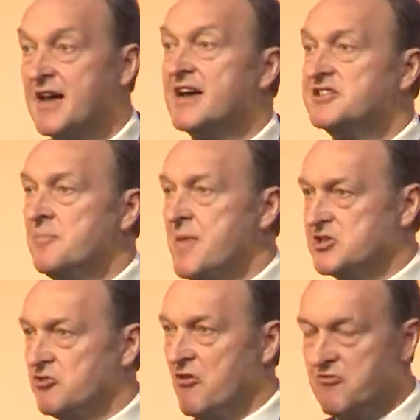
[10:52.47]
that is a
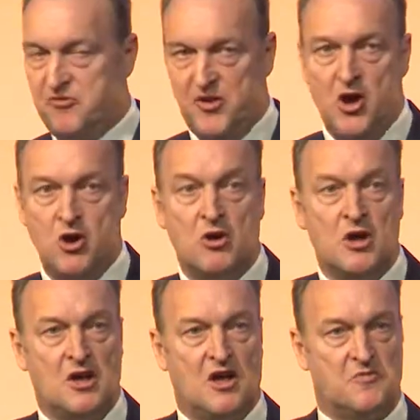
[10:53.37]
measure of flow
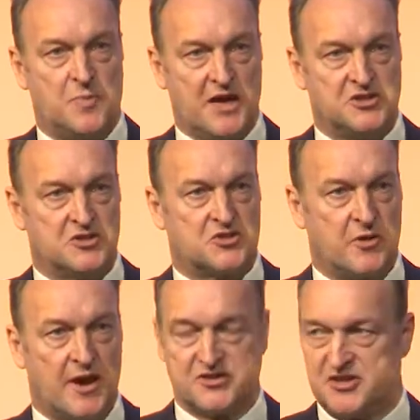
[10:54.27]
of patients
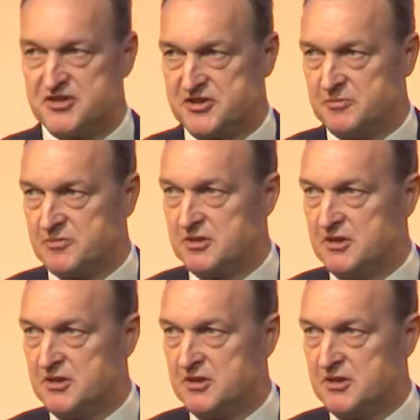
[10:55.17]
through our system.